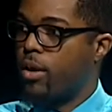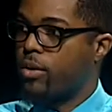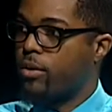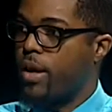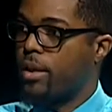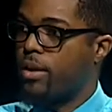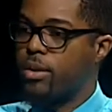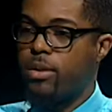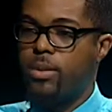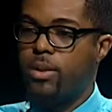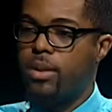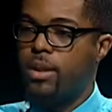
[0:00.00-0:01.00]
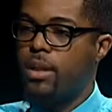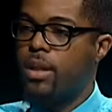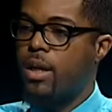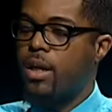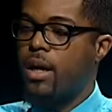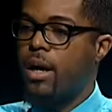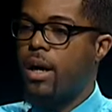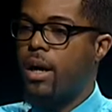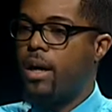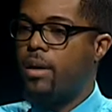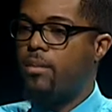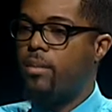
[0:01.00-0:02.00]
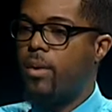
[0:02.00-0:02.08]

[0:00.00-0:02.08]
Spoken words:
around in the community. How